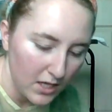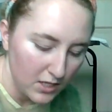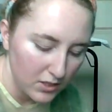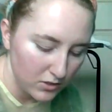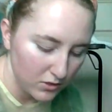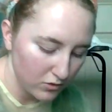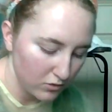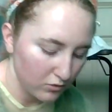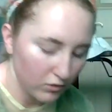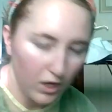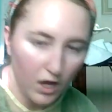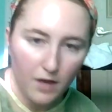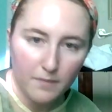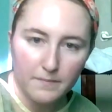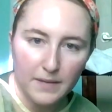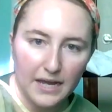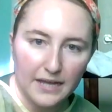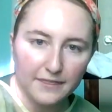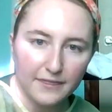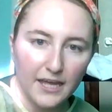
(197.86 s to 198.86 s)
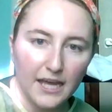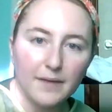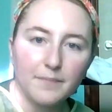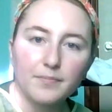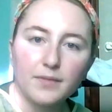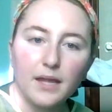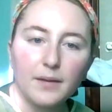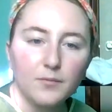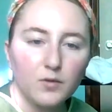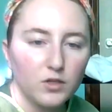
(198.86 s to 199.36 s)
to combat
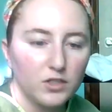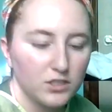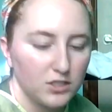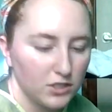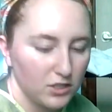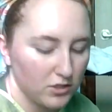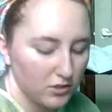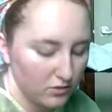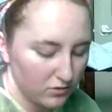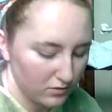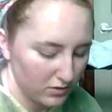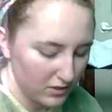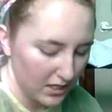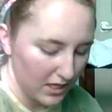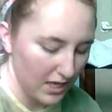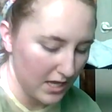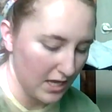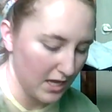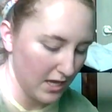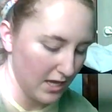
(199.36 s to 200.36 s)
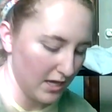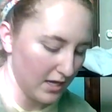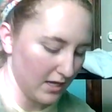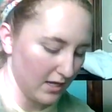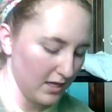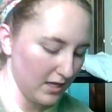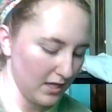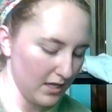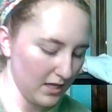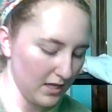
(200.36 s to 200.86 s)
that, I'm going to use a
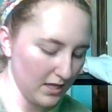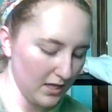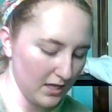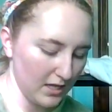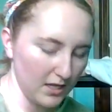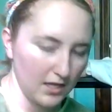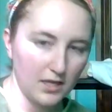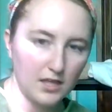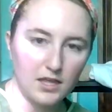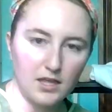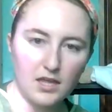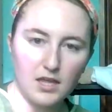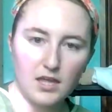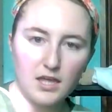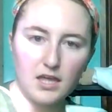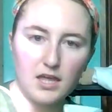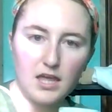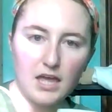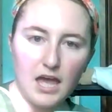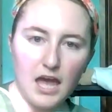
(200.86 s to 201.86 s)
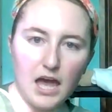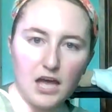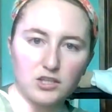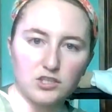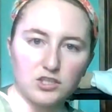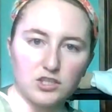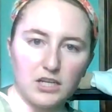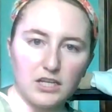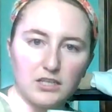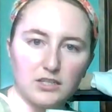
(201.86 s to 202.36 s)

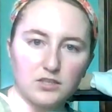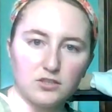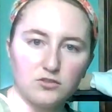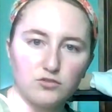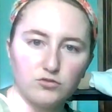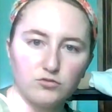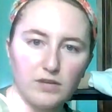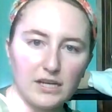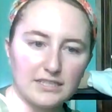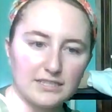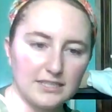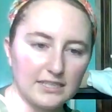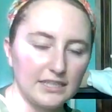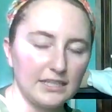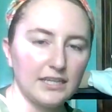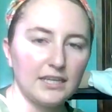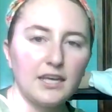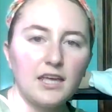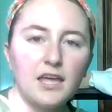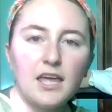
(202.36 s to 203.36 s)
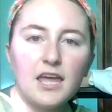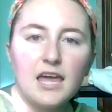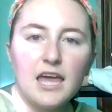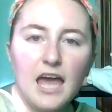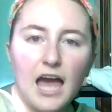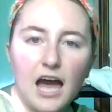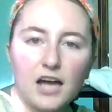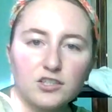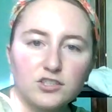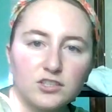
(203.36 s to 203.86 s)
alginate dressing.
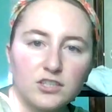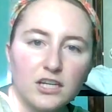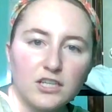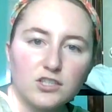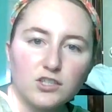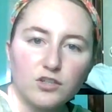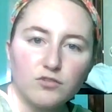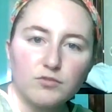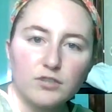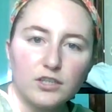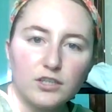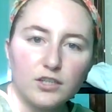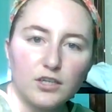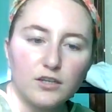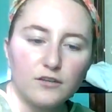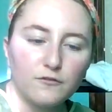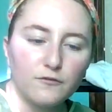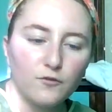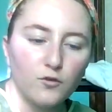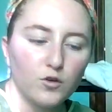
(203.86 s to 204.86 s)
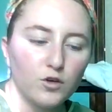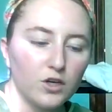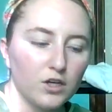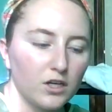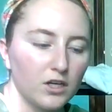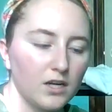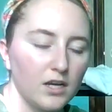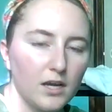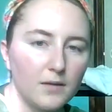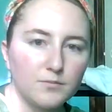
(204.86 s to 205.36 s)
Alginates are really good
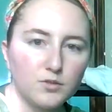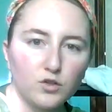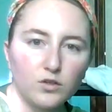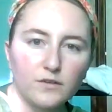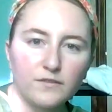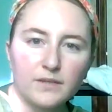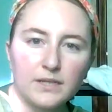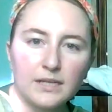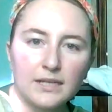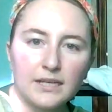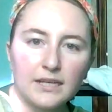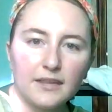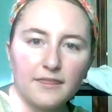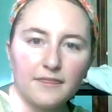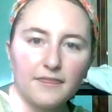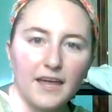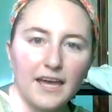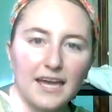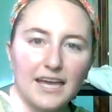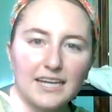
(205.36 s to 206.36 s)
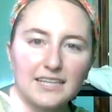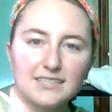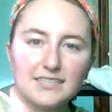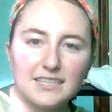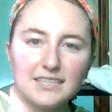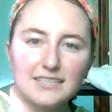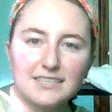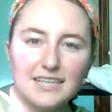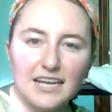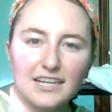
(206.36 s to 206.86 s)
for absorbing that
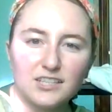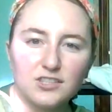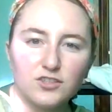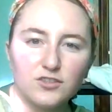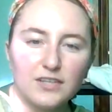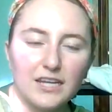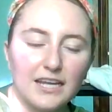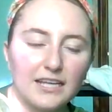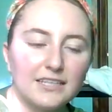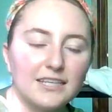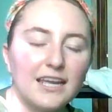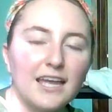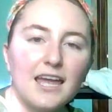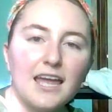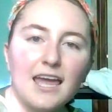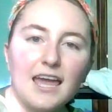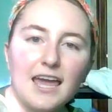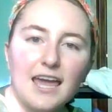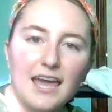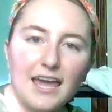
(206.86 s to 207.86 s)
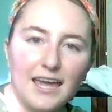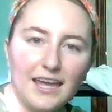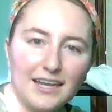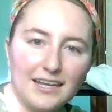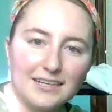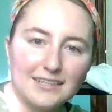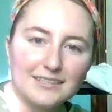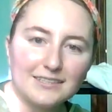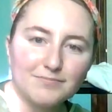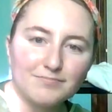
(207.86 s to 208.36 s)
excess exudate,
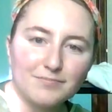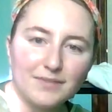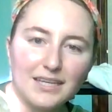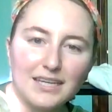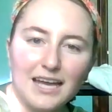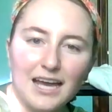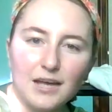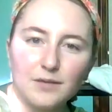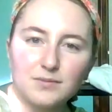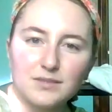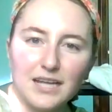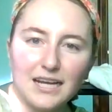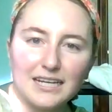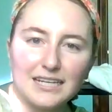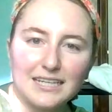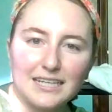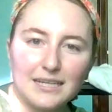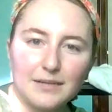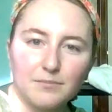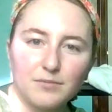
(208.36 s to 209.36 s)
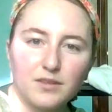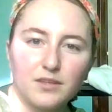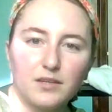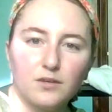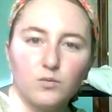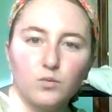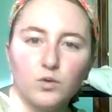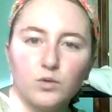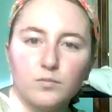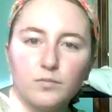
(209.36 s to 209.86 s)
and it helps kind of keep
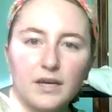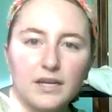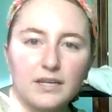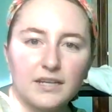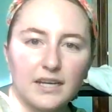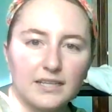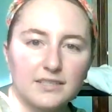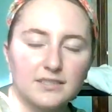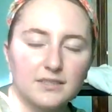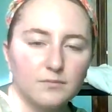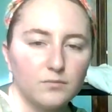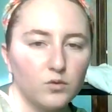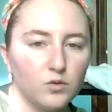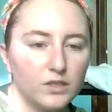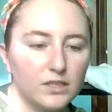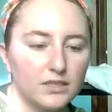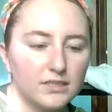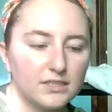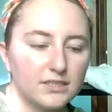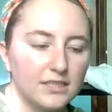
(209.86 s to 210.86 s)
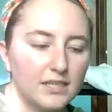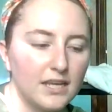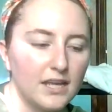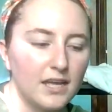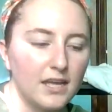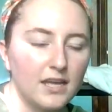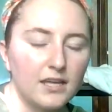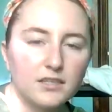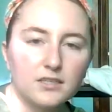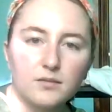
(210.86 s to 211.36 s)
the wound bed nice and moist
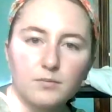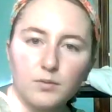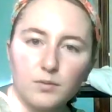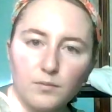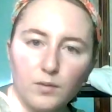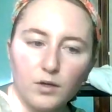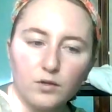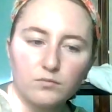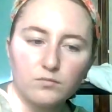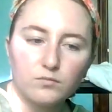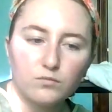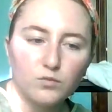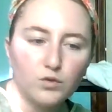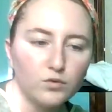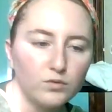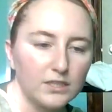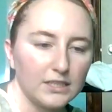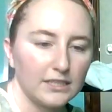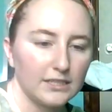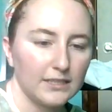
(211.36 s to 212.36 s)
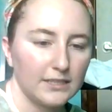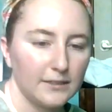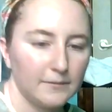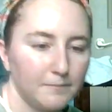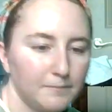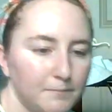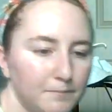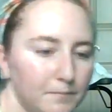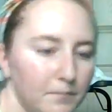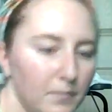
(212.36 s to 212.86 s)
to promote wound healing.